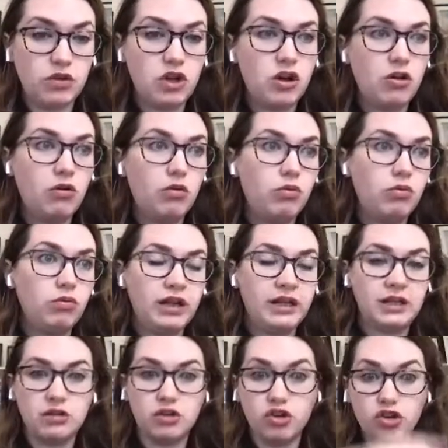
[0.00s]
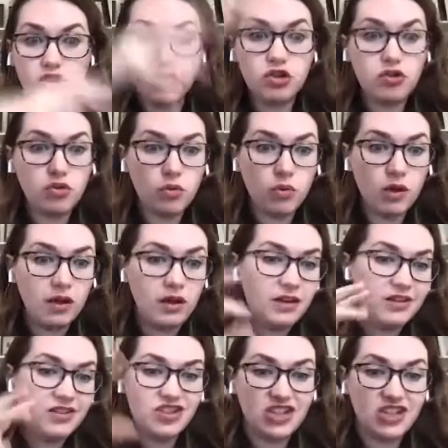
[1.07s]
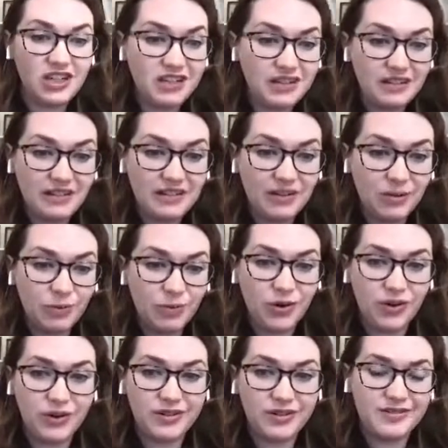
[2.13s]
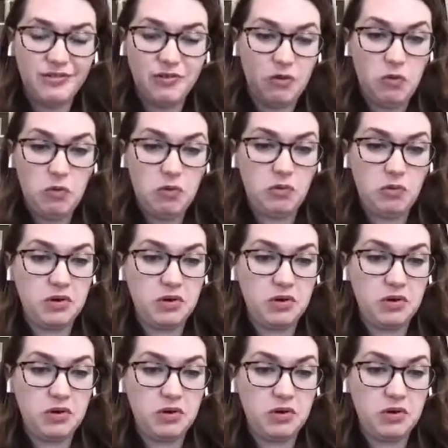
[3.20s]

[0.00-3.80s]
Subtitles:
So no like new genes were